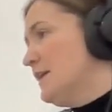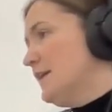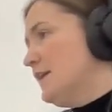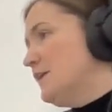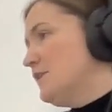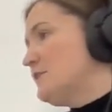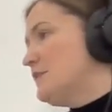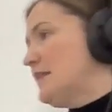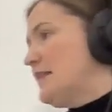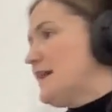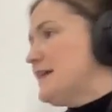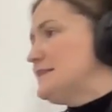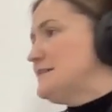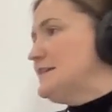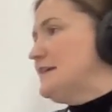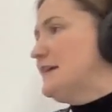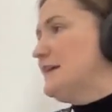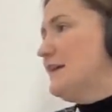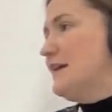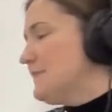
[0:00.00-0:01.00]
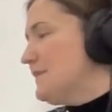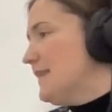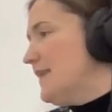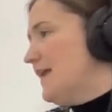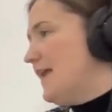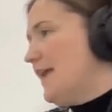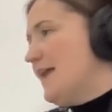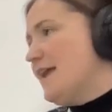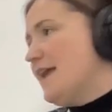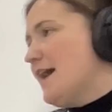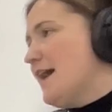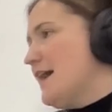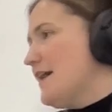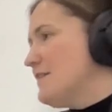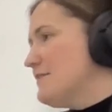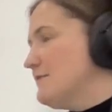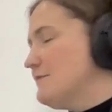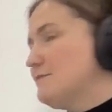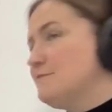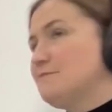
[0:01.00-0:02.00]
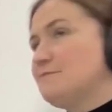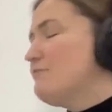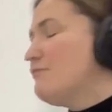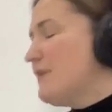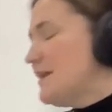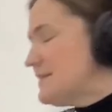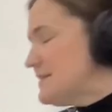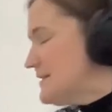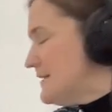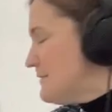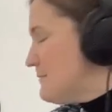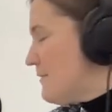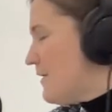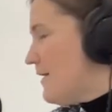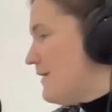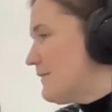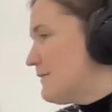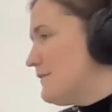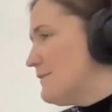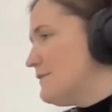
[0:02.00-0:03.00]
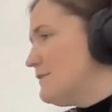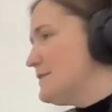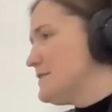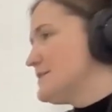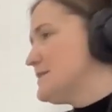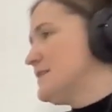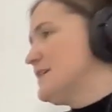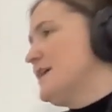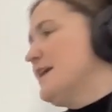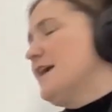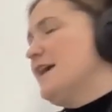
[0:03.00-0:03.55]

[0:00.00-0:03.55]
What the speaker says: utilizing AI pricing models,